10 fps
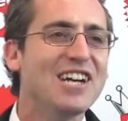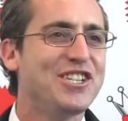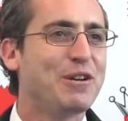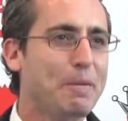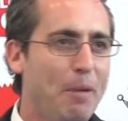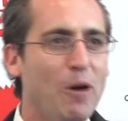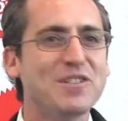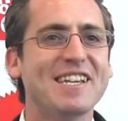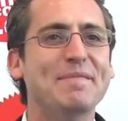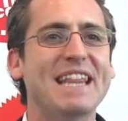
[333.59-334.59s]
So you could
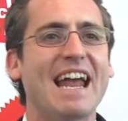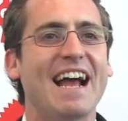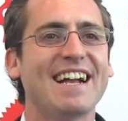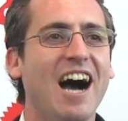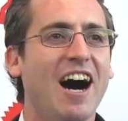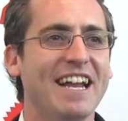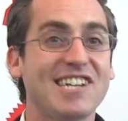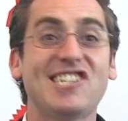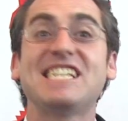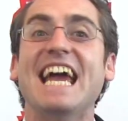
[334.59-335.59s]
pose them in that
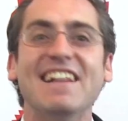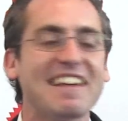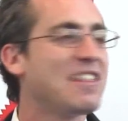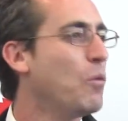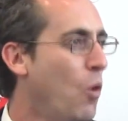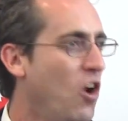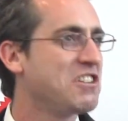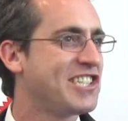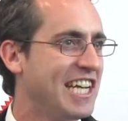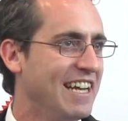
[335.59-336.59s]
iconic scaling the
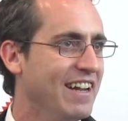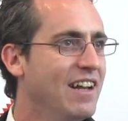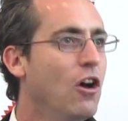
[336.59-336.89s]
wall scene.